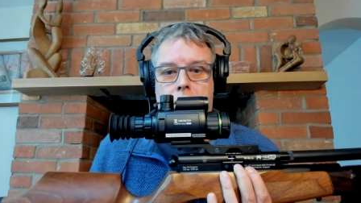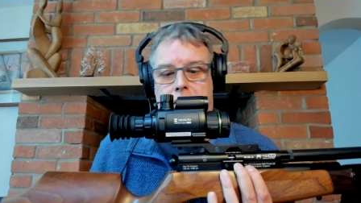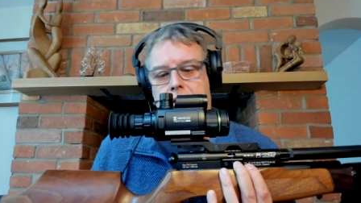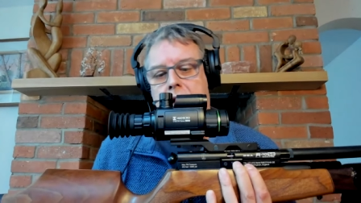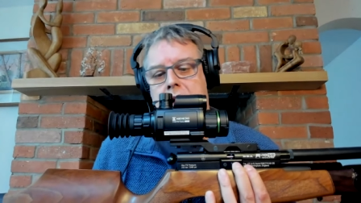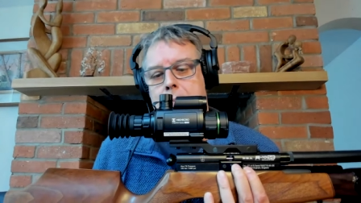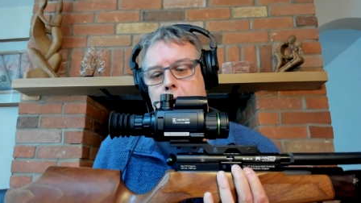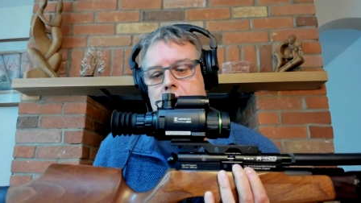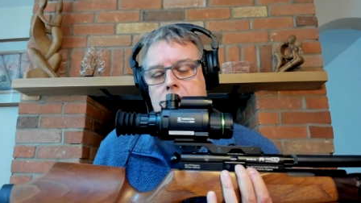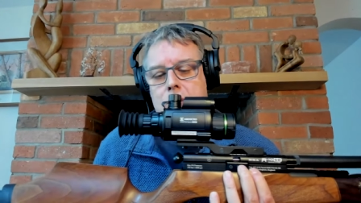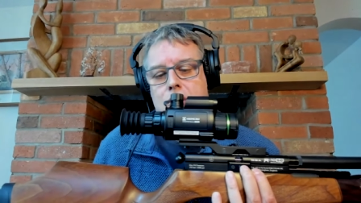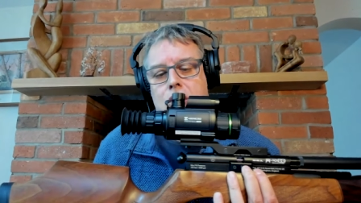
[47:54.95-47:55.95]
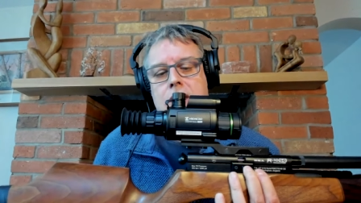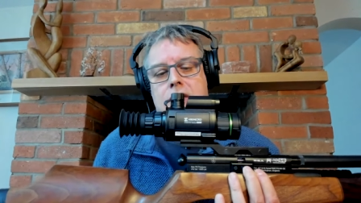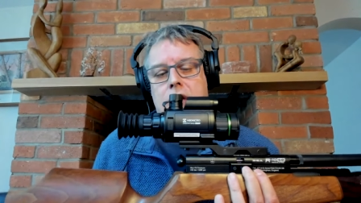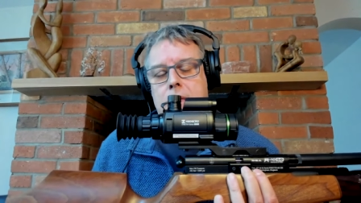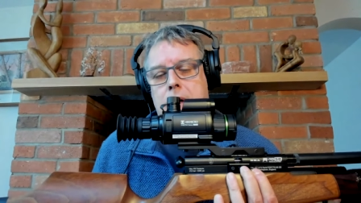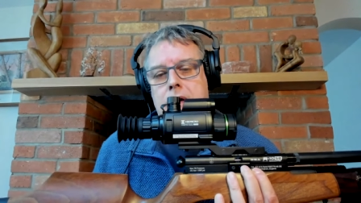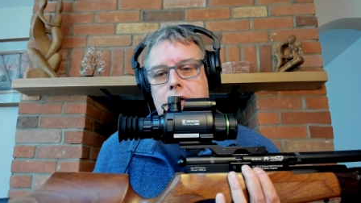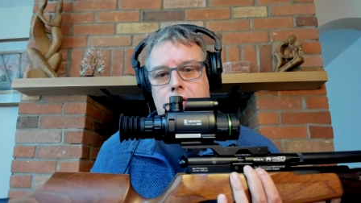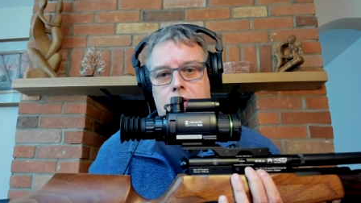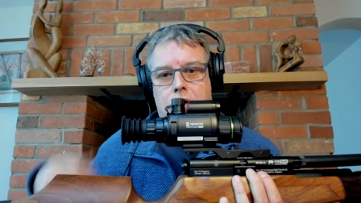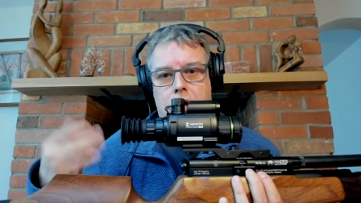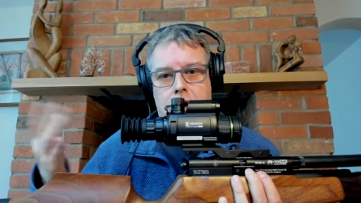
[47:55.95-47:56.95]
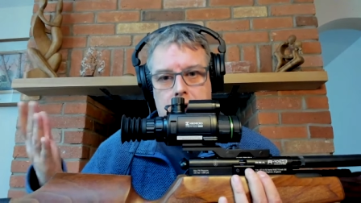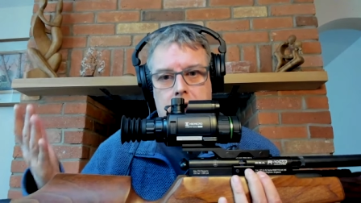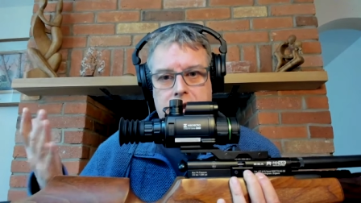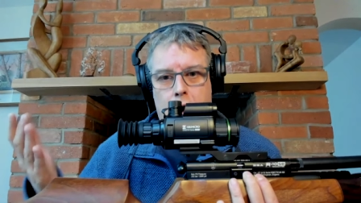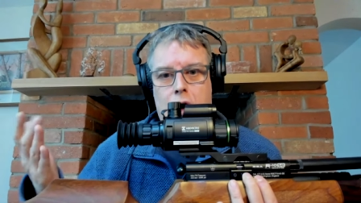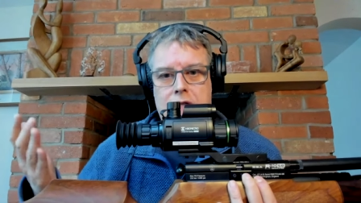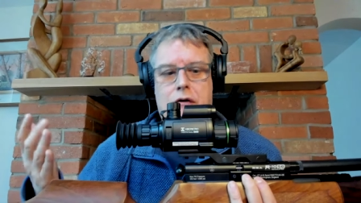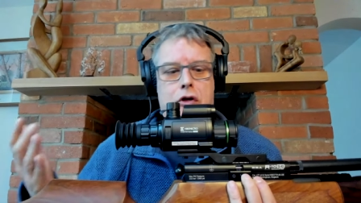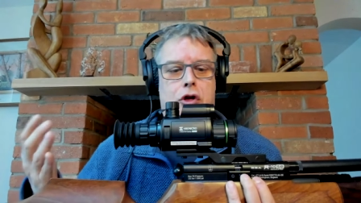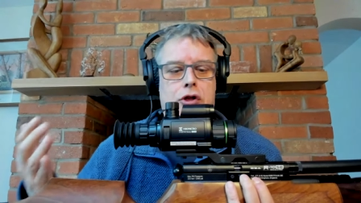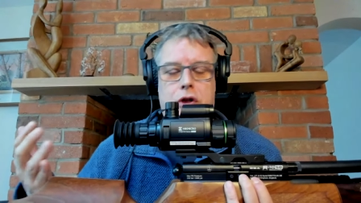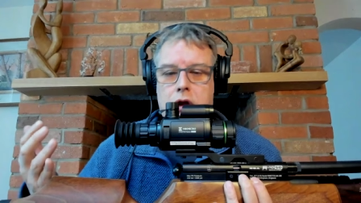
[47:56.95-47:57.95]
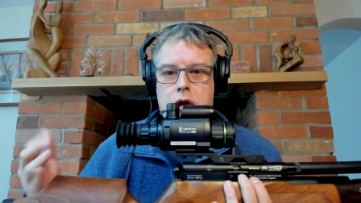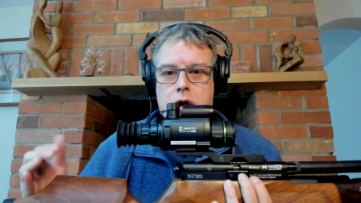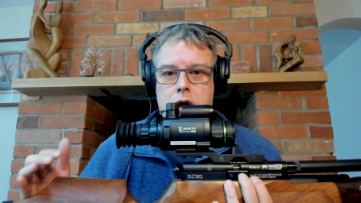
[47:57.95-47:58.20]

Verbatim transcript: This is a HikMicro Cheetah, but it's just a, a night vision